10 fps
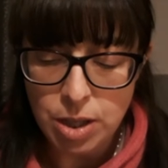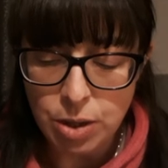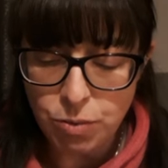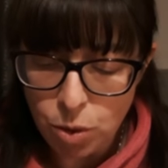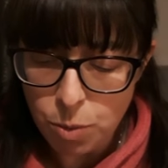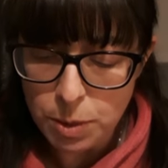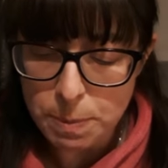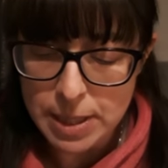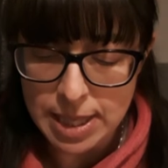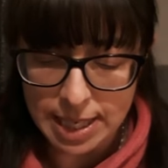The rule would
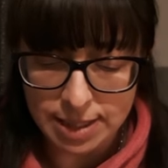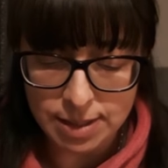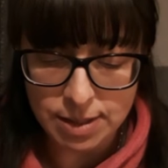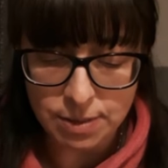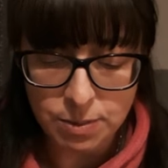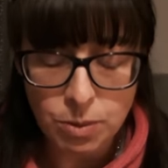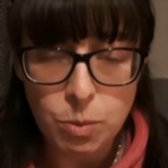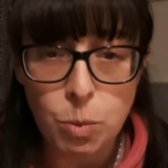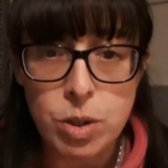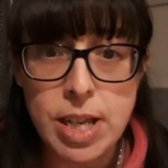be this
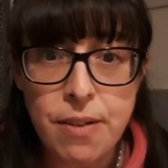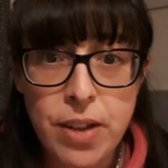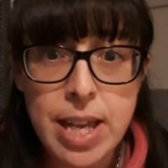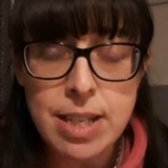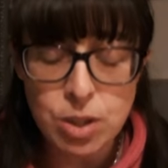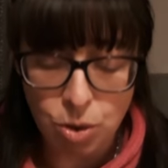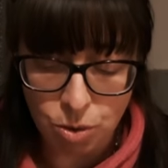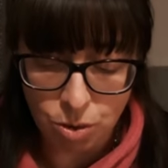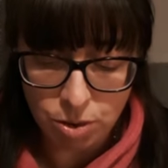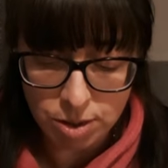whatever he
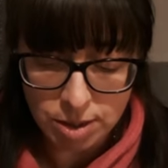saw,